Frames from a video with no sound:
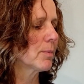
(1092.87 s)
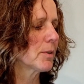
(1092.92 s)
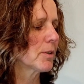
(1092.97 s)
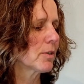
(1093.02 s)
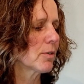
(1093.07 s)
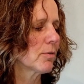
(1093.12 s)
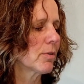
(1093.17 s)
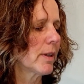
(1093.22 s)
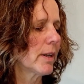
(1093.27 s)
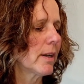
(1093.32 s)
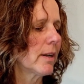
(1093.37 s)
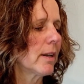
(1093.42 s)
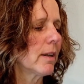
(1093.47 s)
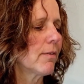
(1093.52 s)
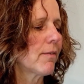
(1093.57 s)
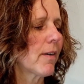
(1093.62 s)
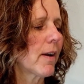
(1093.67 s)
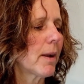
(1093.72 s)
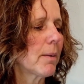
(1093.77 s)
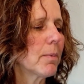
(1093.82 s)
Serenity
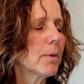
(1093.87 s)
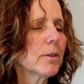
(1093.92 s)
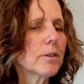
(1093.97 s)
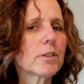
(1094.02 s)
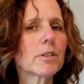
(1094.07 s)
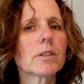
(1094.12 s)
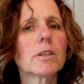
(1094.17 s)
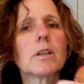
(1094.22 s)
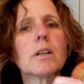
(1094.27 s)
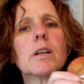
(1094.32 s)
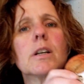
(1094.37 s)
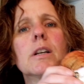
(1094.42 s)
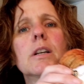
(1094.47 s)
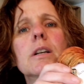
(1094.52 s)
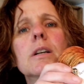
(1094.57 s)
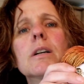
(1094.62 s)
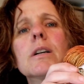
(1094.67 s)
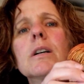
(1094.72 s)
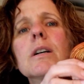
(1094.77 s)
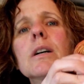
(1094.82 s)
Fibers.
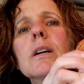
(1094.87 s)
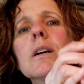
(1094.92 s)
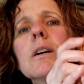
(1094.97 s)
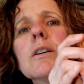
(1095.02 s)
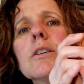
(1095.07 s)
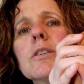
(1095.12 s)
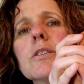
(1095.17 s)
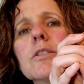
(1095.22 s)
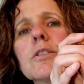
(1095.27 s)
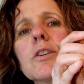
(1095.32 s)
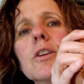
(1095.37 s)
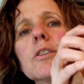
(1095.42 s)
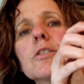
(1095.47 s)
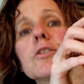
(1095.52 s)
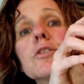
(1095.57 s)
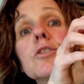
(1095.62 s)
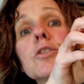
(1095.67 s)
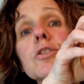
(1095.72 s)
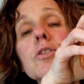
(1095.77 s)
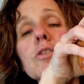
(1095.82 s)

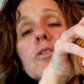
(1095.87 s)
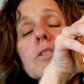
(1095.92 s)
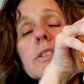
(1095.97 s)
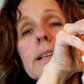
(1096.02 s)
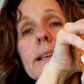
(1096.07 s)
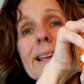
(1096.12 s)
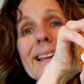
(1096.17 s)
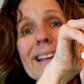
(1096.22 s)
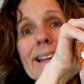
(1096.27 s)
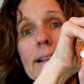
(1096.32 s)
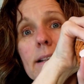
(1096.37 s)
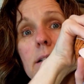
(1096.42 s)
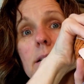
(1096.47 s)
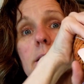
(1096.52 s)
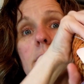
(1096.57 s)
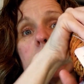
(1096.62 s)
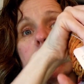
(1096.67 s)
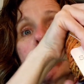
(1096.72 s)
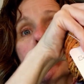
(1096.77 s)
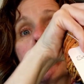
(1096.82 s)
2
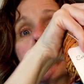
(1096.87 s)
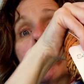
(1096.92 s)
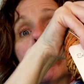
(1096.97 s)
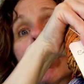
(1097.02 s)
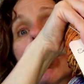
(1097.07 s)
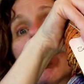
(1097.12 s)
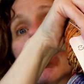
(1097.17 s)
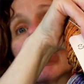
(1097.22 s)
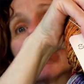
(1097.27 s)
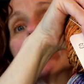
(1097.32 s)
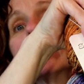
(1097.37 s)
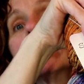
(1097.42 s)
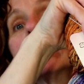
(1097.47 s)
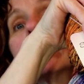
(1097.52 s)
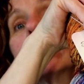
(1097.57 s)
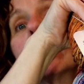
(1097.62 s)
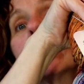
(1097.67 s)
skeins of yarn.